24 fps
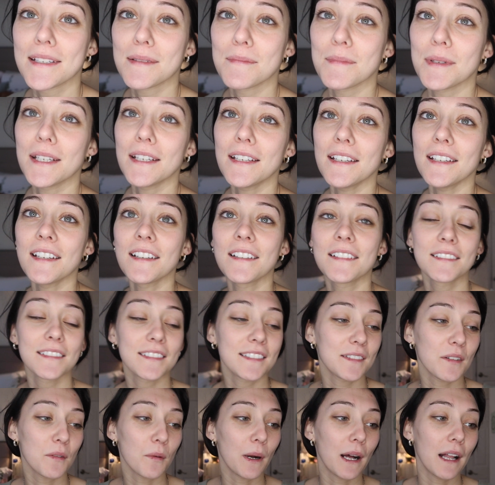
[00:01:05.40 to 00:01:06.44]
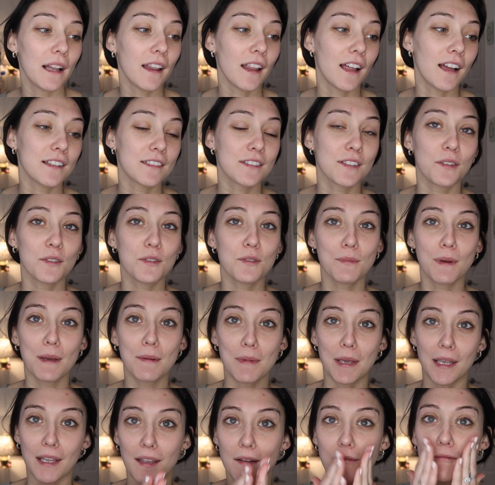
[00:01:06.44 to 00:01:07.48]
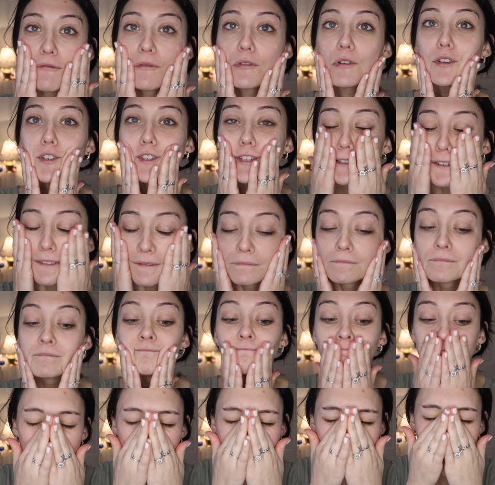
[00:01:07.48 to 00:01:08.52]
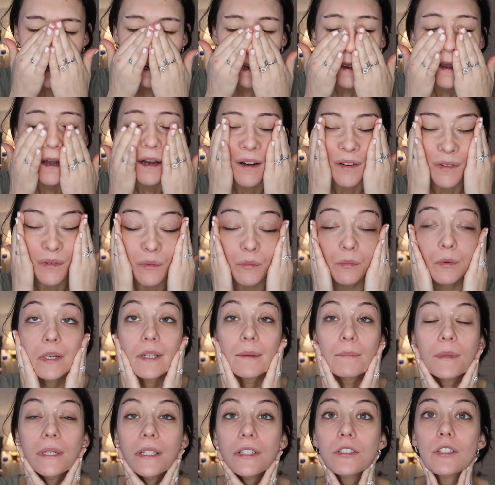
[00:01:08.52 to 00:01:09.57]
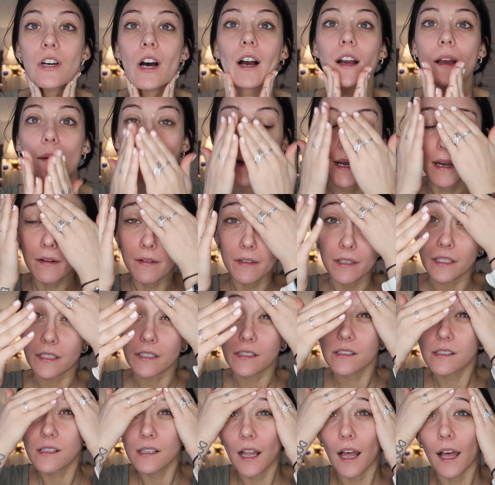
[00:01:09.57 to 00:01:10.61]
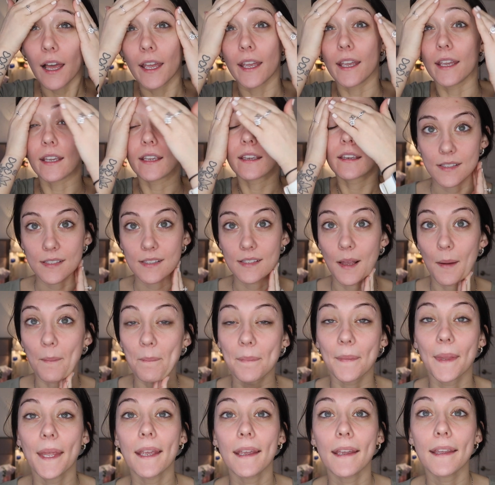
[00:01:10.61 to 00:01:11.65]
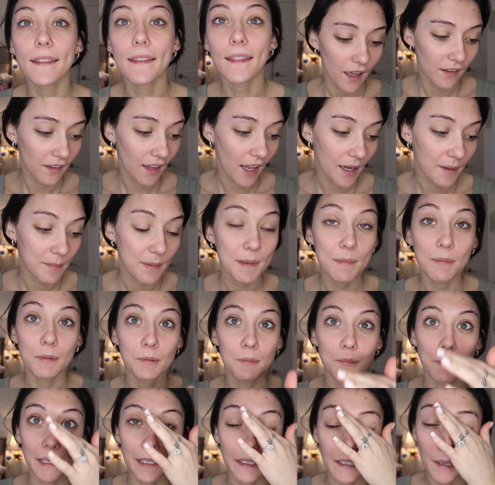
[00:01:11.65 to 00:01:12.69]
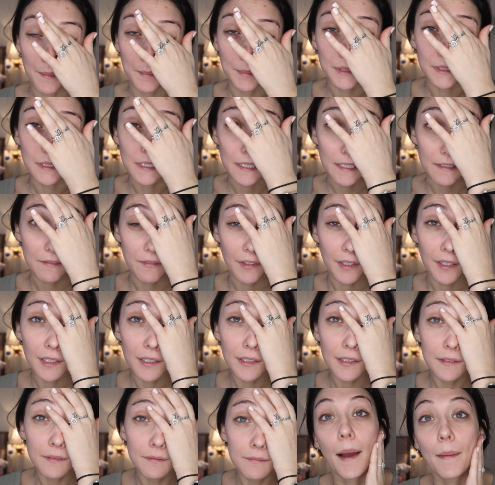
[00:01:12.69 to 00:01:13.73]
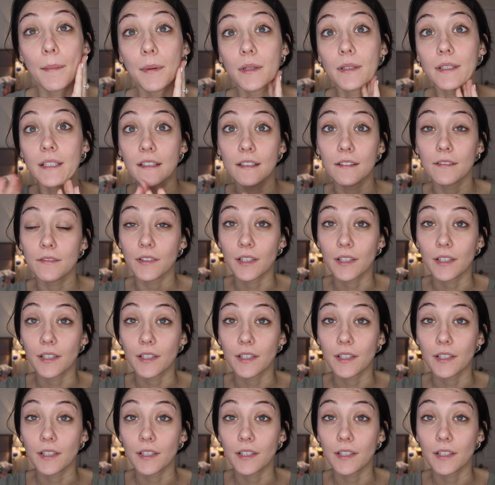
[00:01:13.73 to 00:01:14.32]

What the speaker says: to me while also do my makeup for you. Now, what I'm going to talk about is like something a lot of people might not believe in. I believe